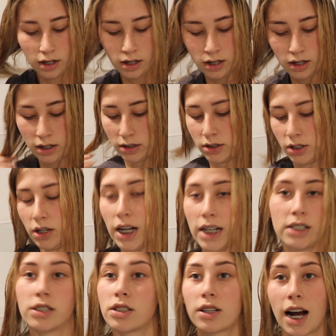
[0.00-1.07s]
So I
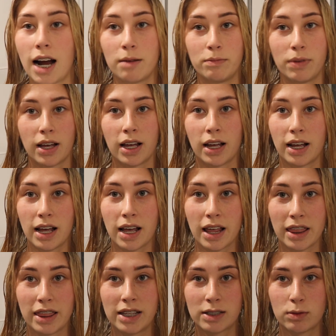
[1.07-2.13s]
just grab
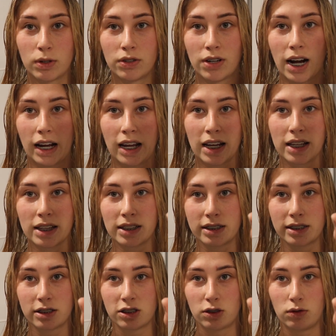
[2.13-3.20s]
this one right here, this
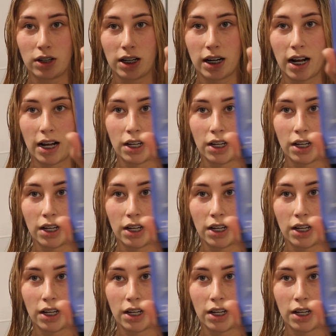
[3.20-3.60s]
is the one I